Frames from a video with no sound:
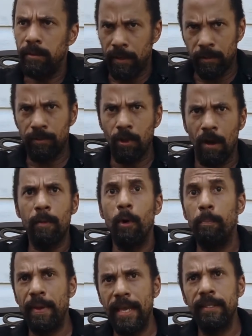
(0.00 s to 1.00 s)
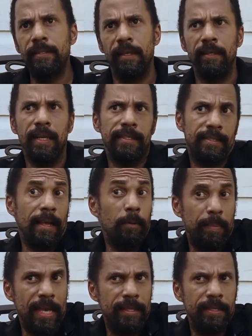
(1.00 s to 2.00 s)
let's talk about painting, that sell
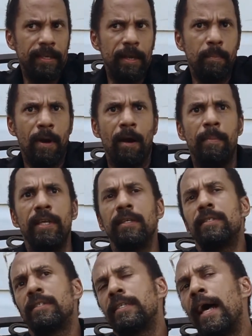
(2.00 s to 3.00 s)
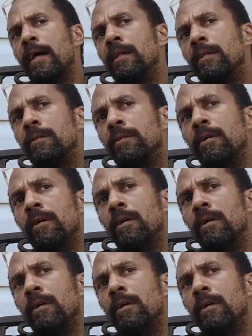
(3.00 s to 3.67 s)
painting in Barbados, sell